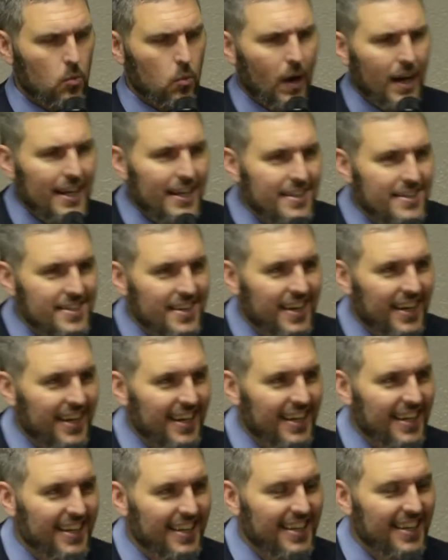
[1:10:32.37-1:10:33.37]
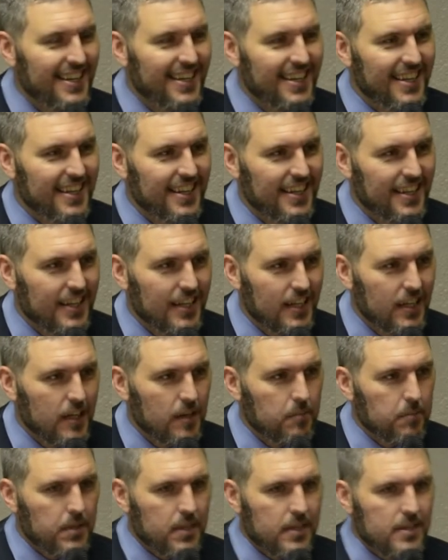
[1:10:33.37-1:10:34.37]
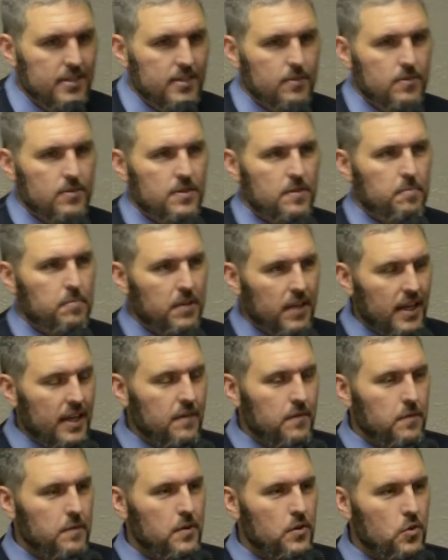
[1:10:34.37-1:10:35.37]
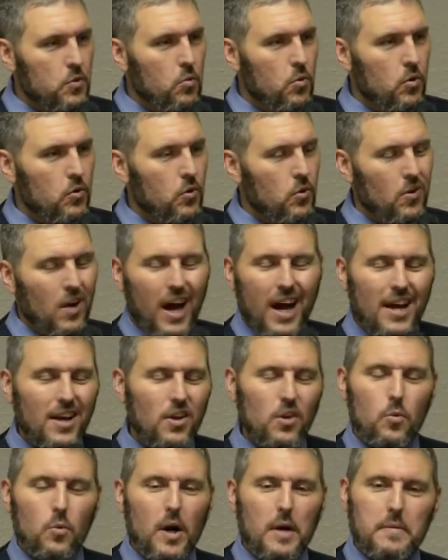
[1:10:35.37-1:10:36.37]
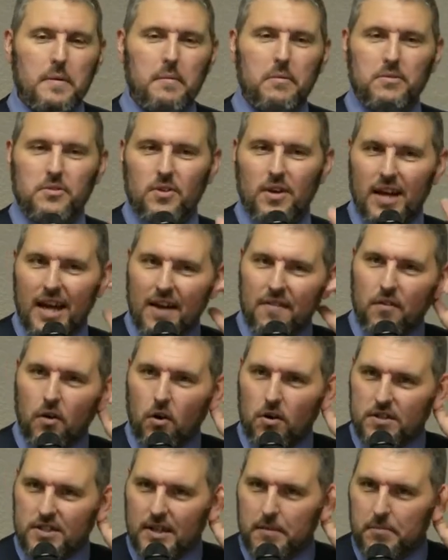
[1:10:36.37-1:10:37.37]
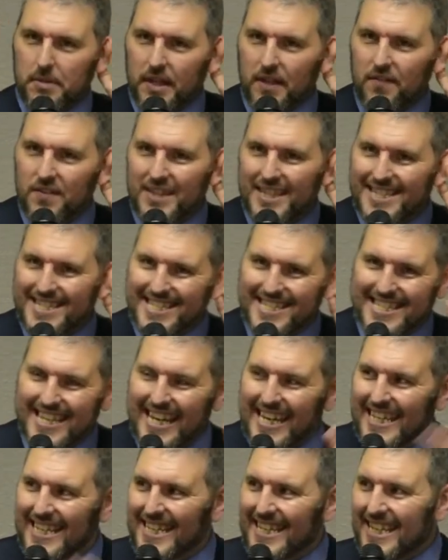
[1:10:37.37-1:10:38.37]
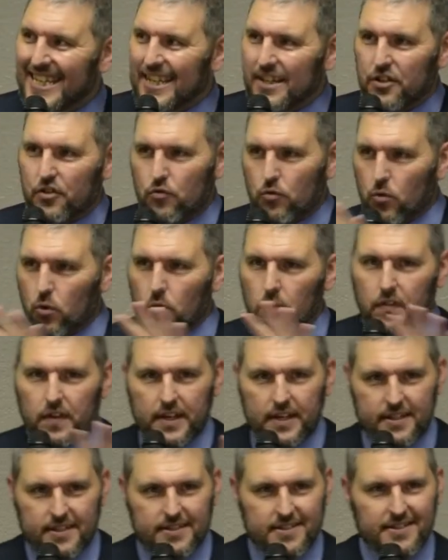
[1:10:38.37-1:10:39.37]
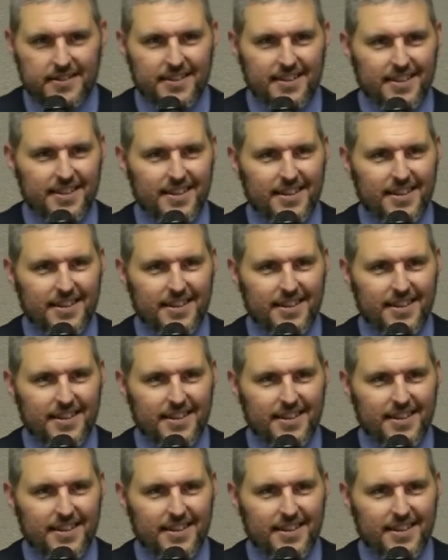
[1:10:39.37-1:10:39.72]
Why is that? Because it was a plan from the New World Order. I don't know why people have a hard time believing that Satan can control things.